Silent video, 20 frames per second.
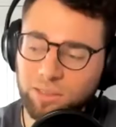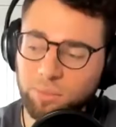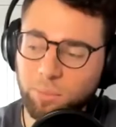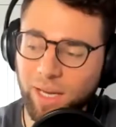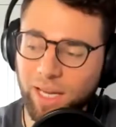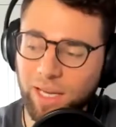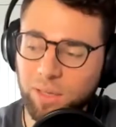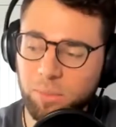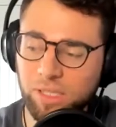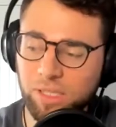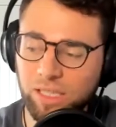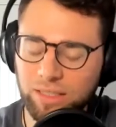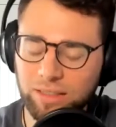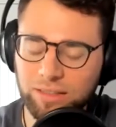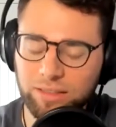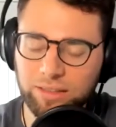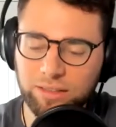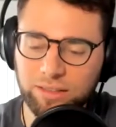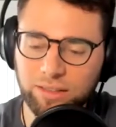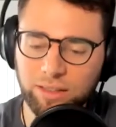man,
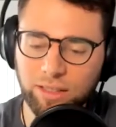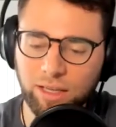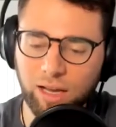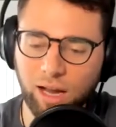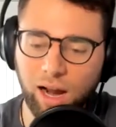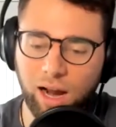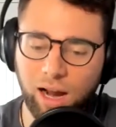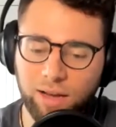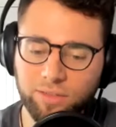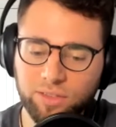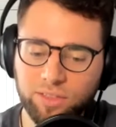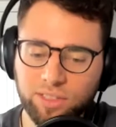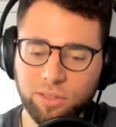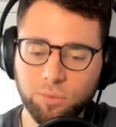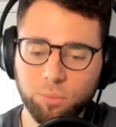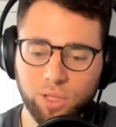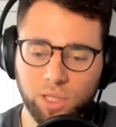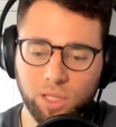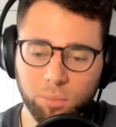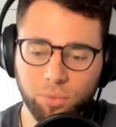because I've
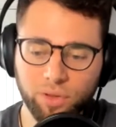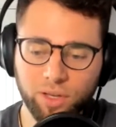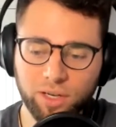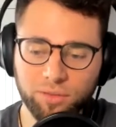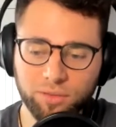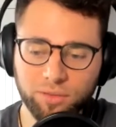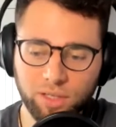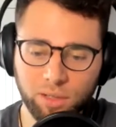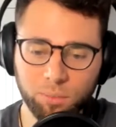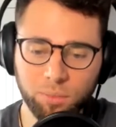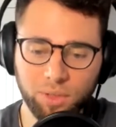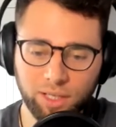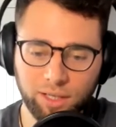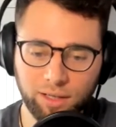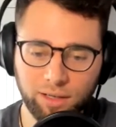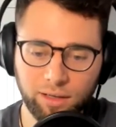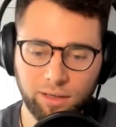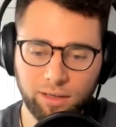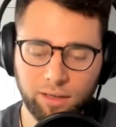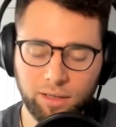seen people that have come
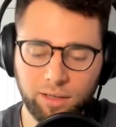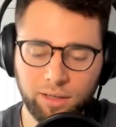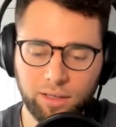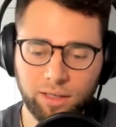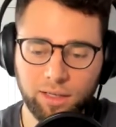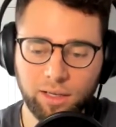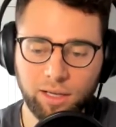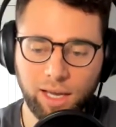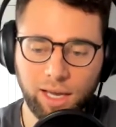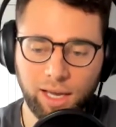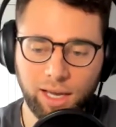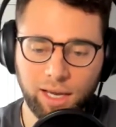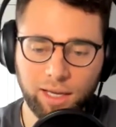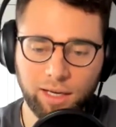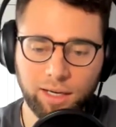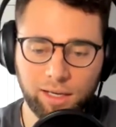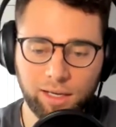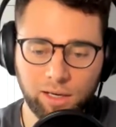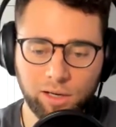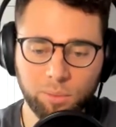here
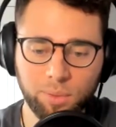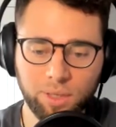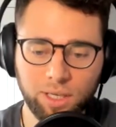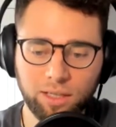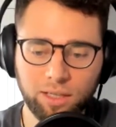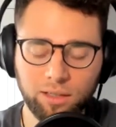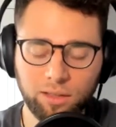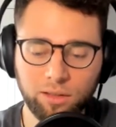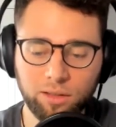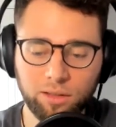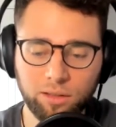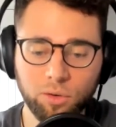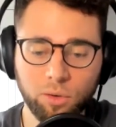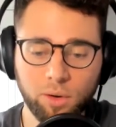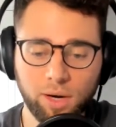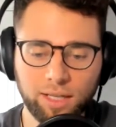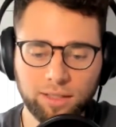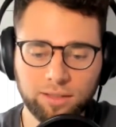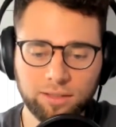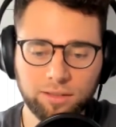and here being
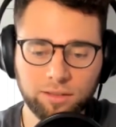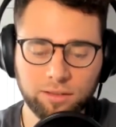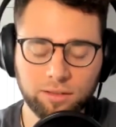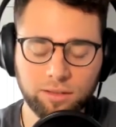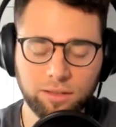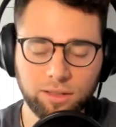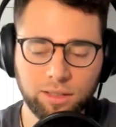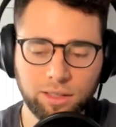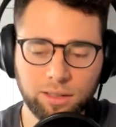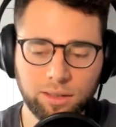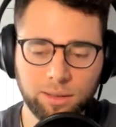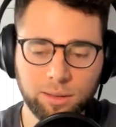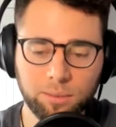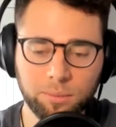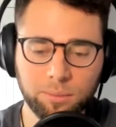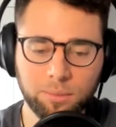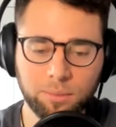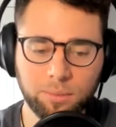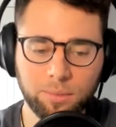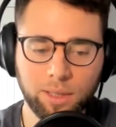U S
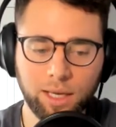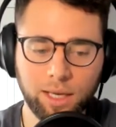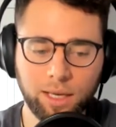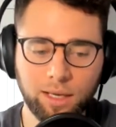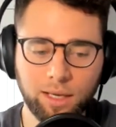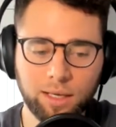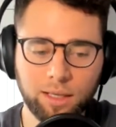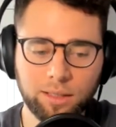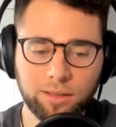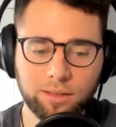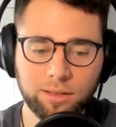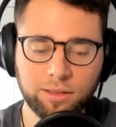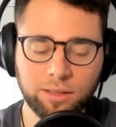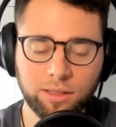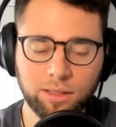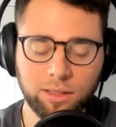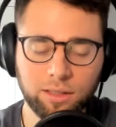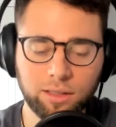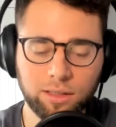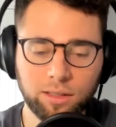um, and
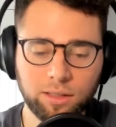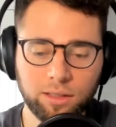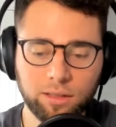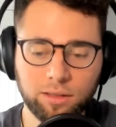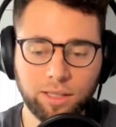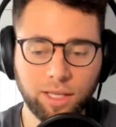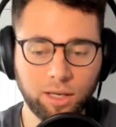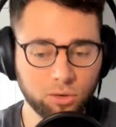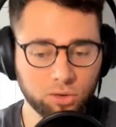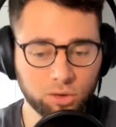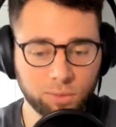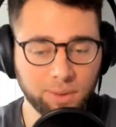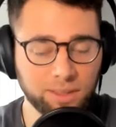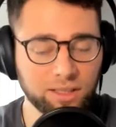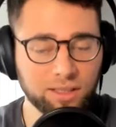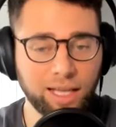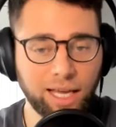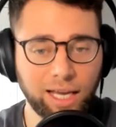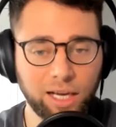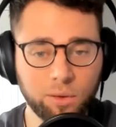they don't speak
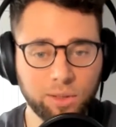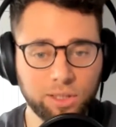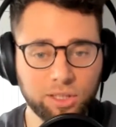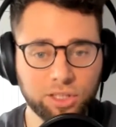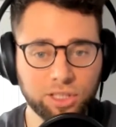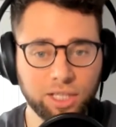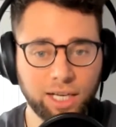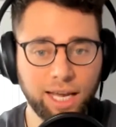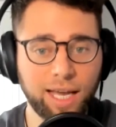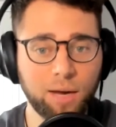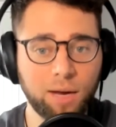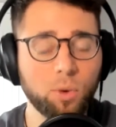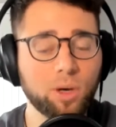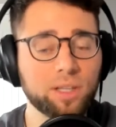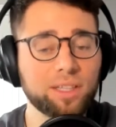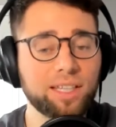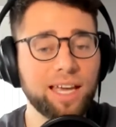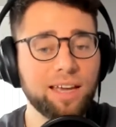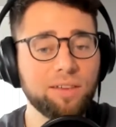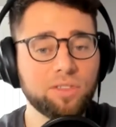the language. And
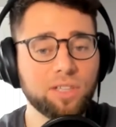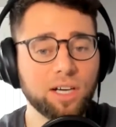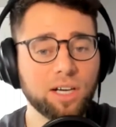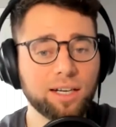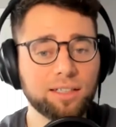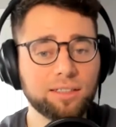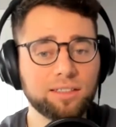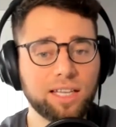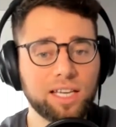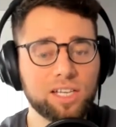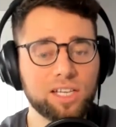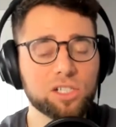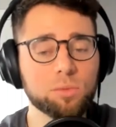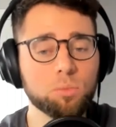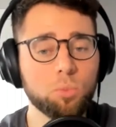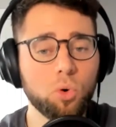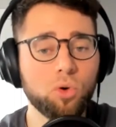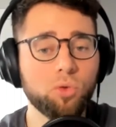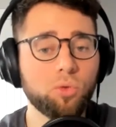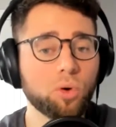what they've done is they
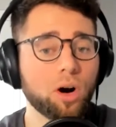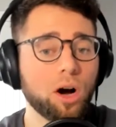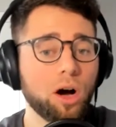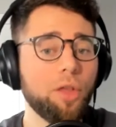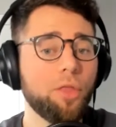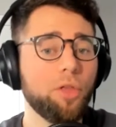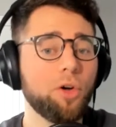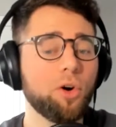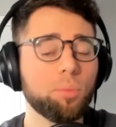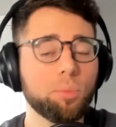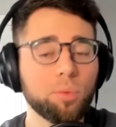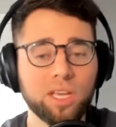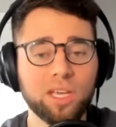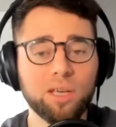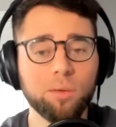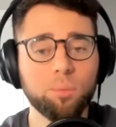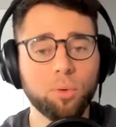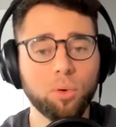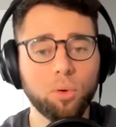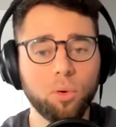just move where other
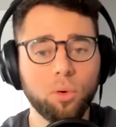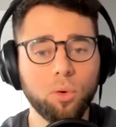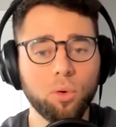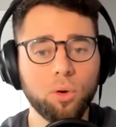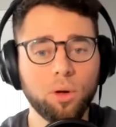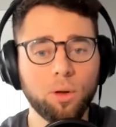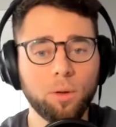people